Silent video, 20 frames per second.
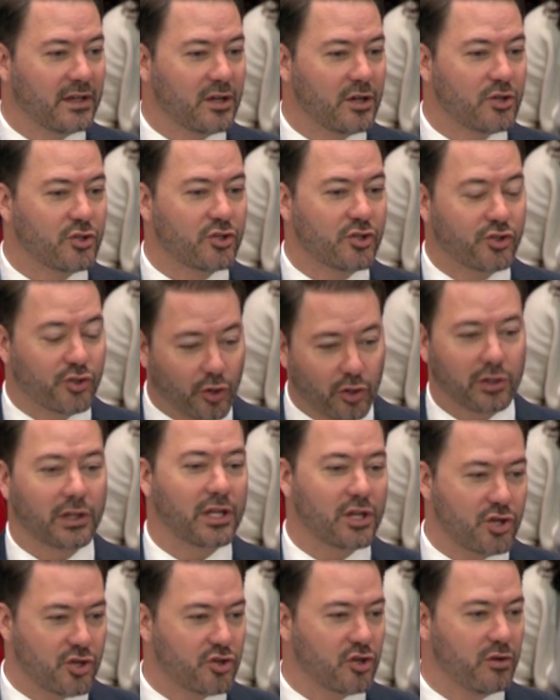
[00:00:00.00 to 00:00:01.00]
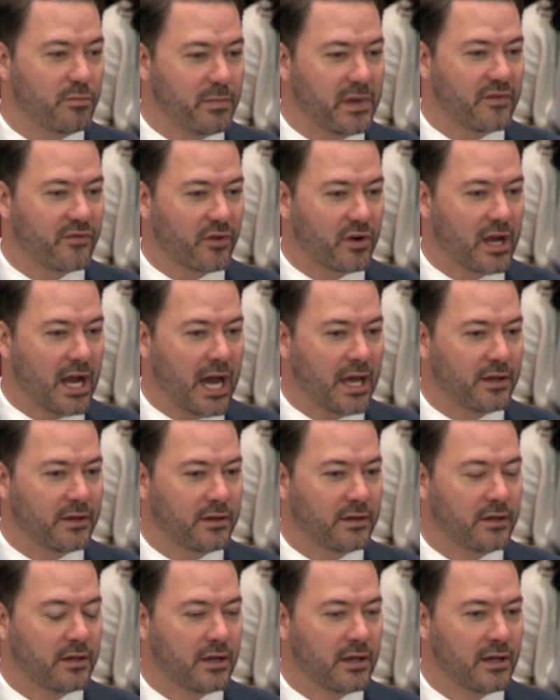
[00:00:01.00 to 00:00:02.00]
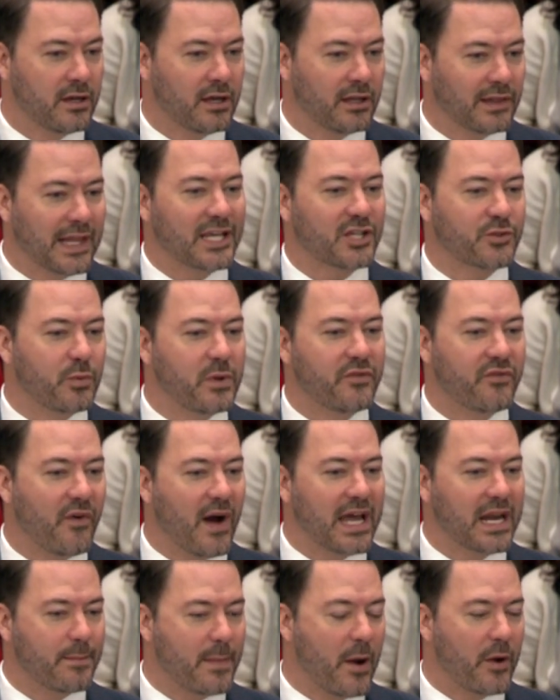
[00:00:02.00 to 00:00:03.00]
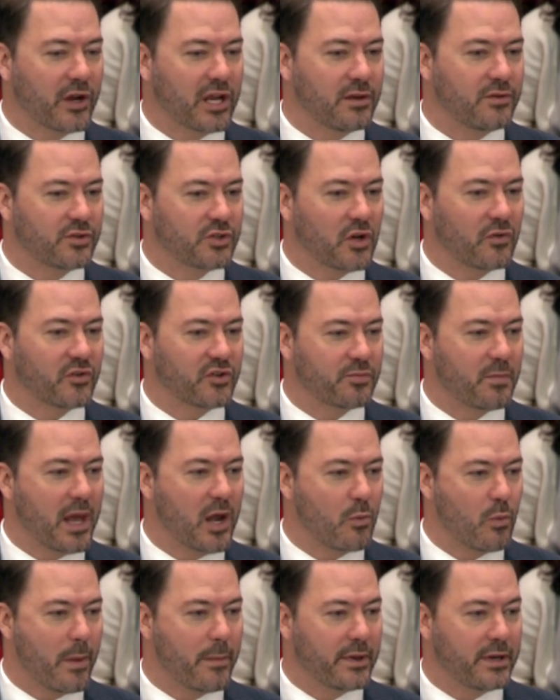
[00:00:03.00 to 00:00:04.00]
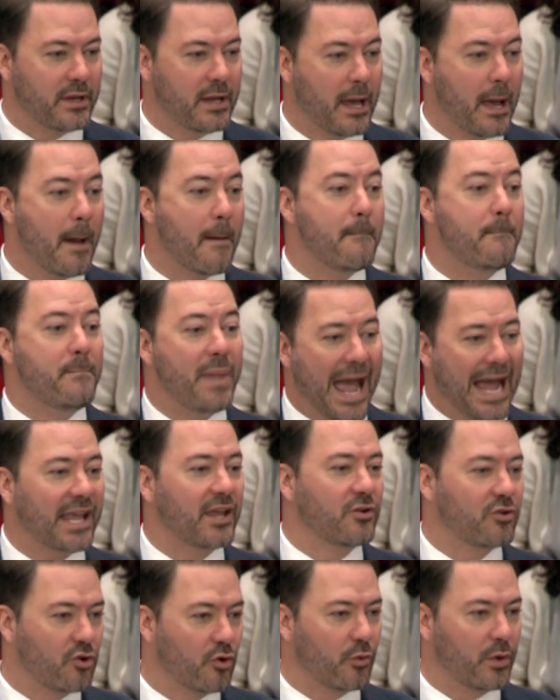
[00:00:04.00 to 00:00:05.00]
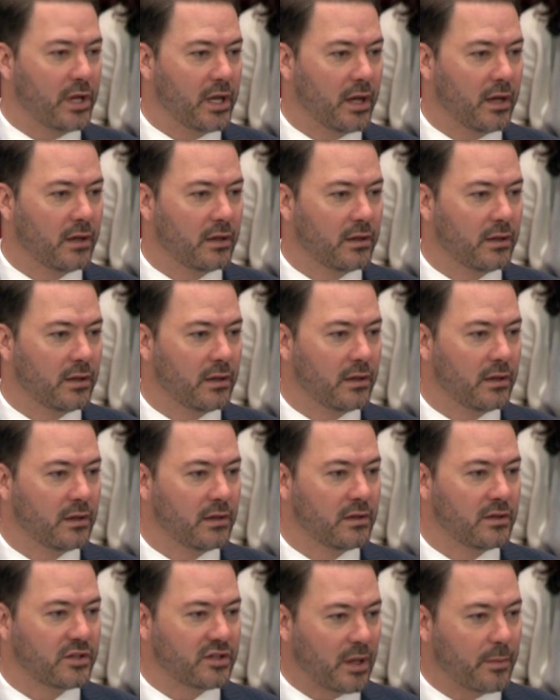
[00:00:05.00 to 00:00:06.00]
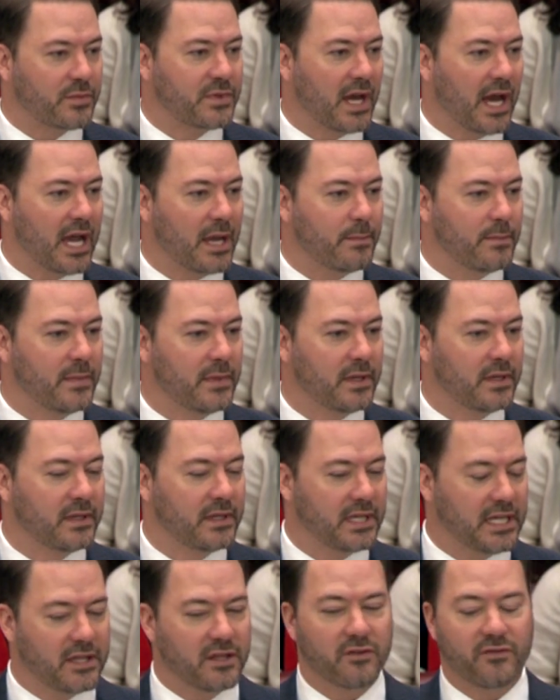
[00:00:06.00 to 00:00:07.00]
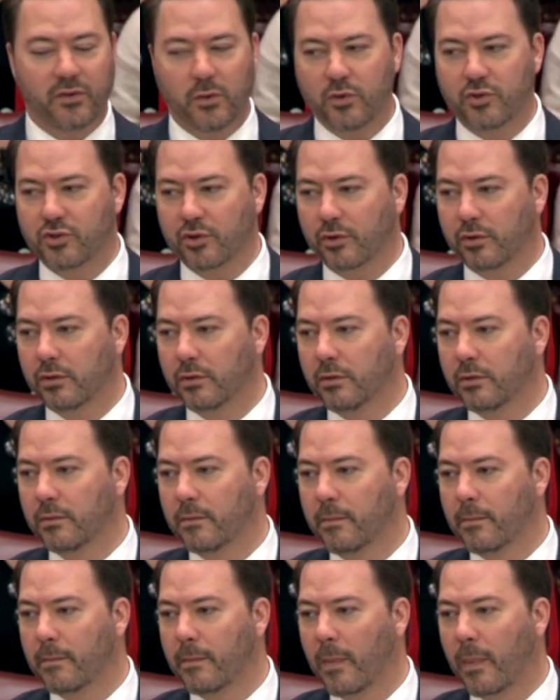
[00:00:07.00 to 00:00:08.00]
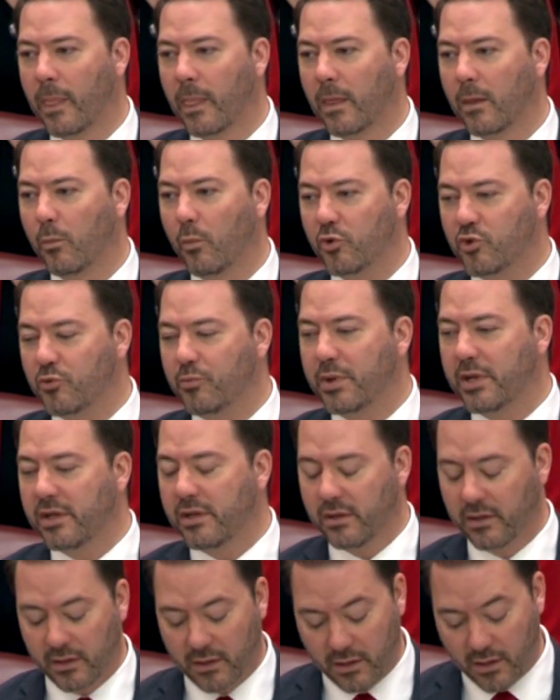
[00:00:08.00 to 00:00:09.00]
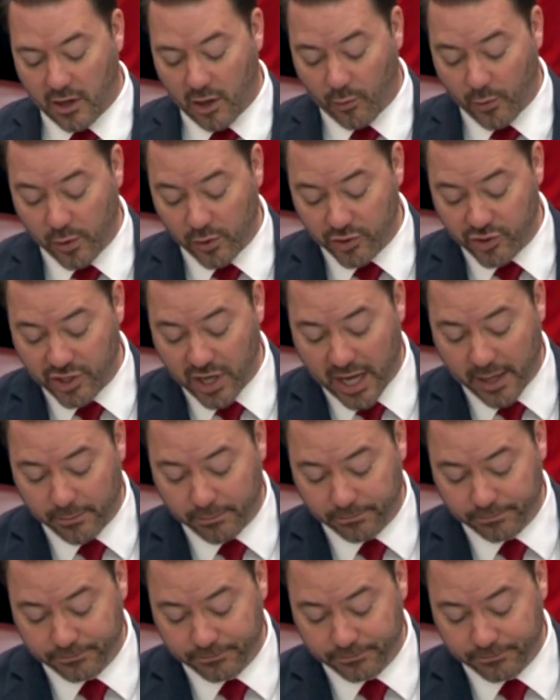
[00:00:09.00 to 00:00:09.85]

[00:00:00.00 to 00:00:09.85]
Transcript: certainly shouldn't be forgotten, lest we find American servicemen and women back in Korea sometime in the future, which would be a real shame.